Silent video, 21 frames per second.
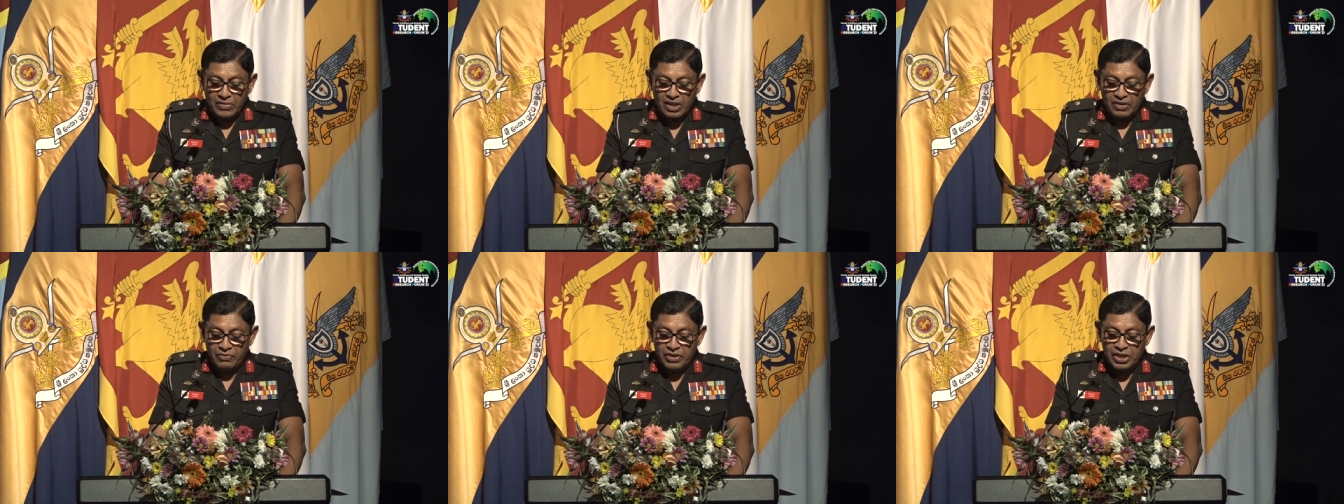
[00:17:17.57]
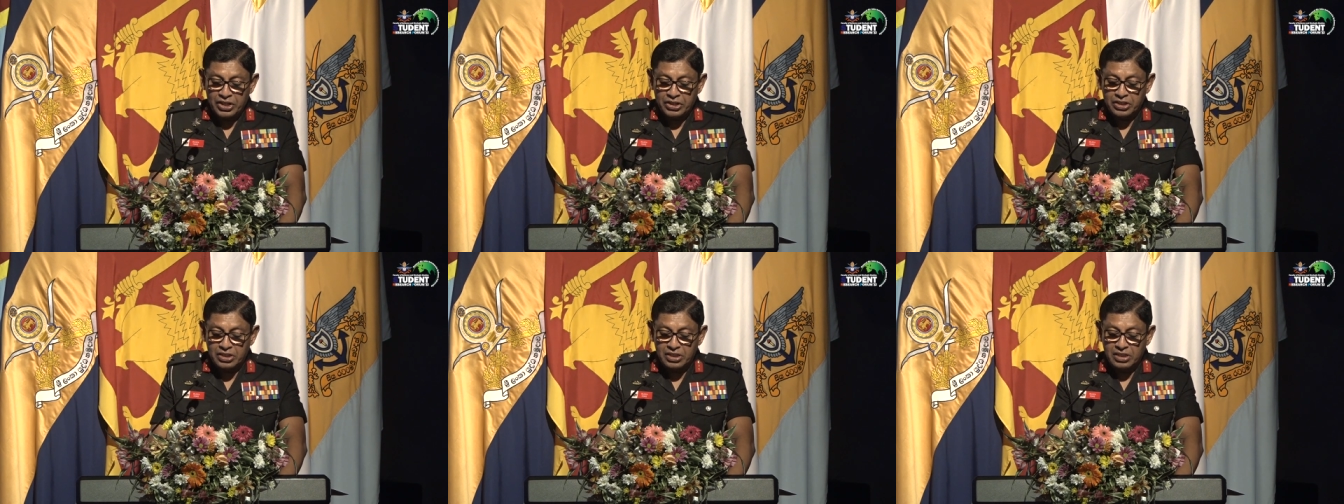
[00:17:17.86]

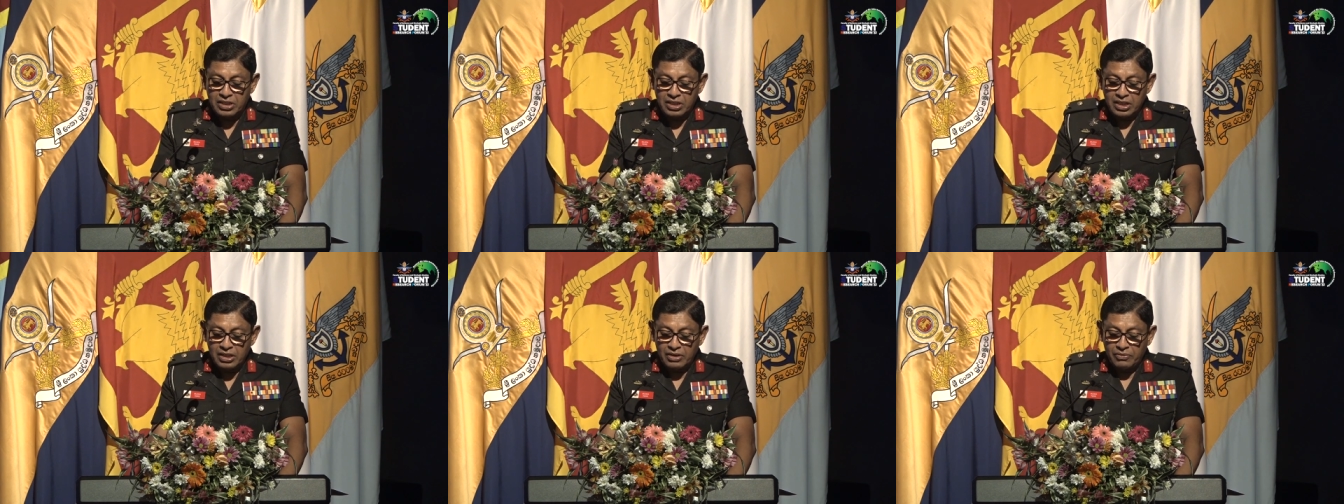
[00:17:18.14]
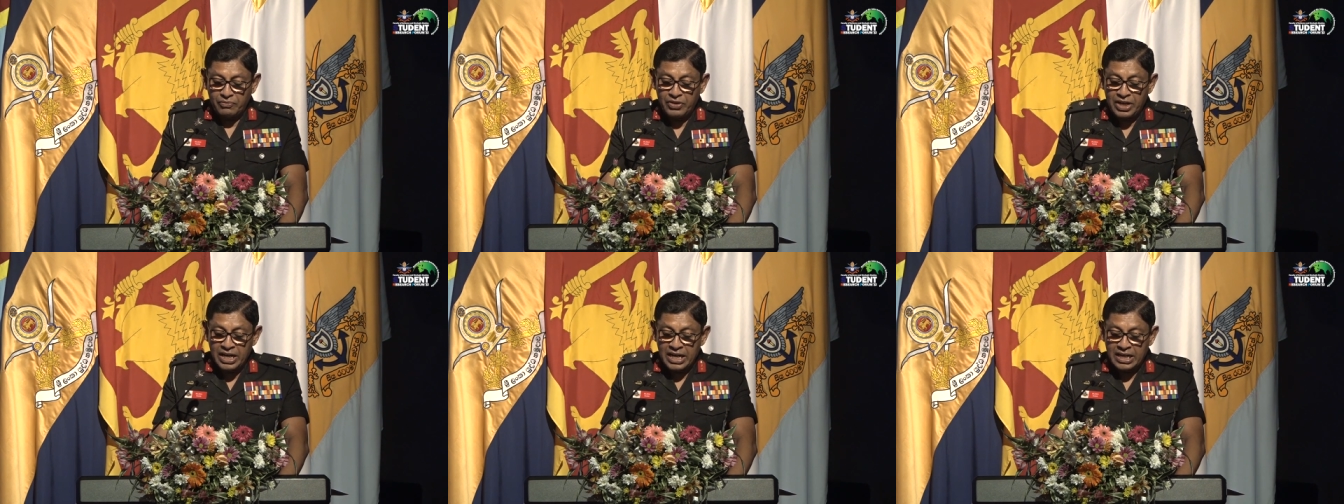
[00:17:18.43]
which
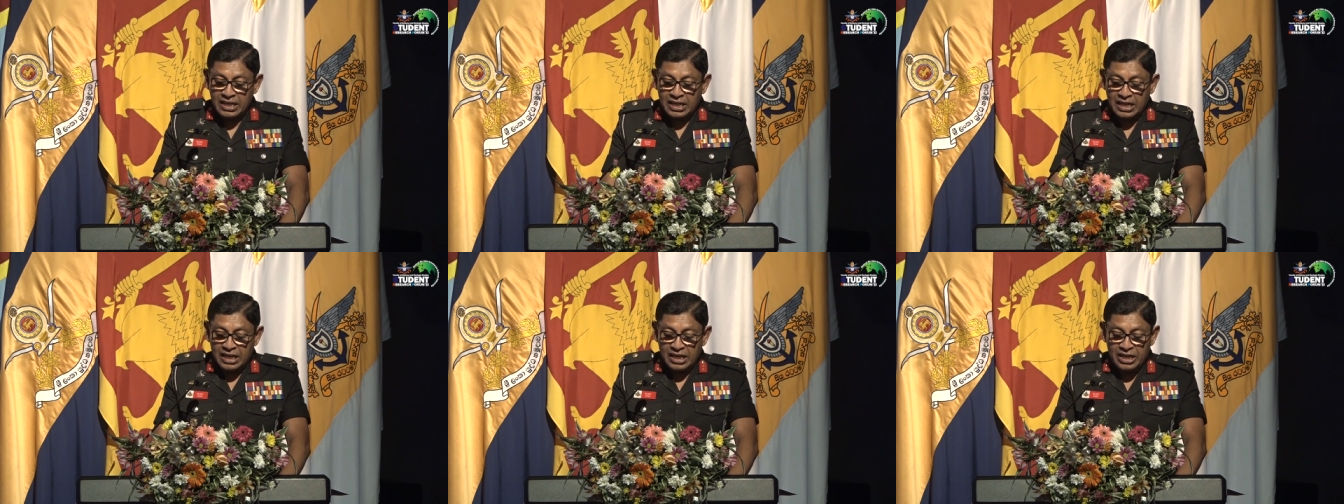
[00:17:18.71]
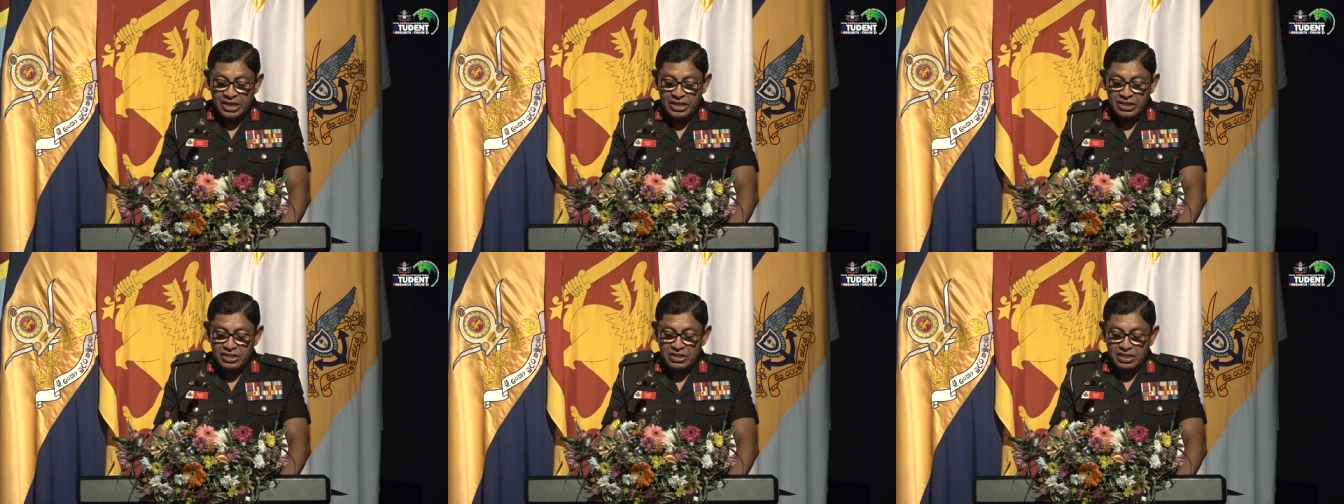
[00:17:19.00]
we
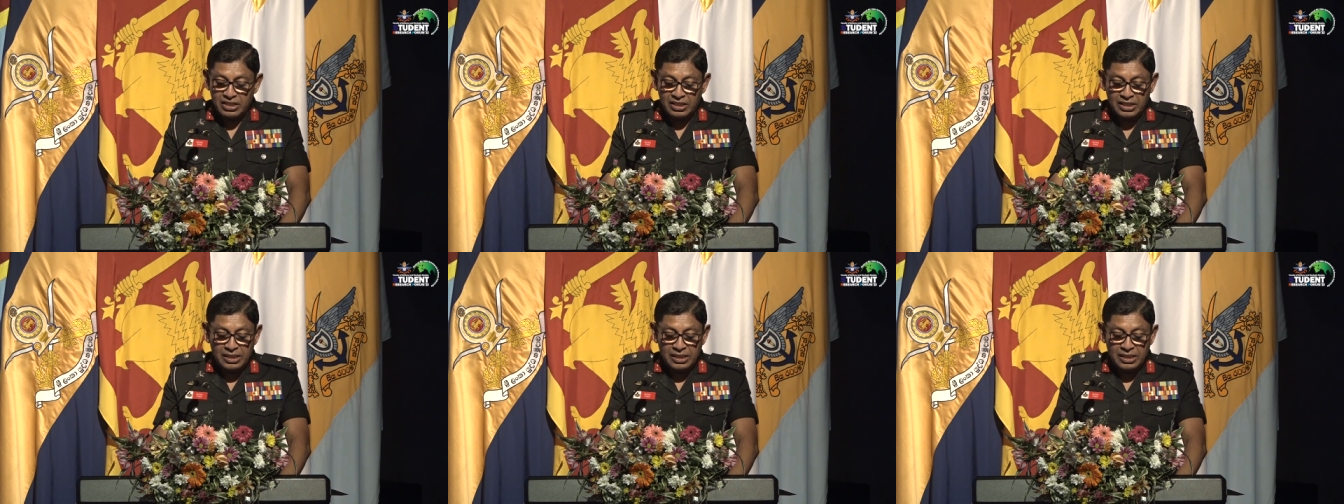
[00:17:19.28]
encourage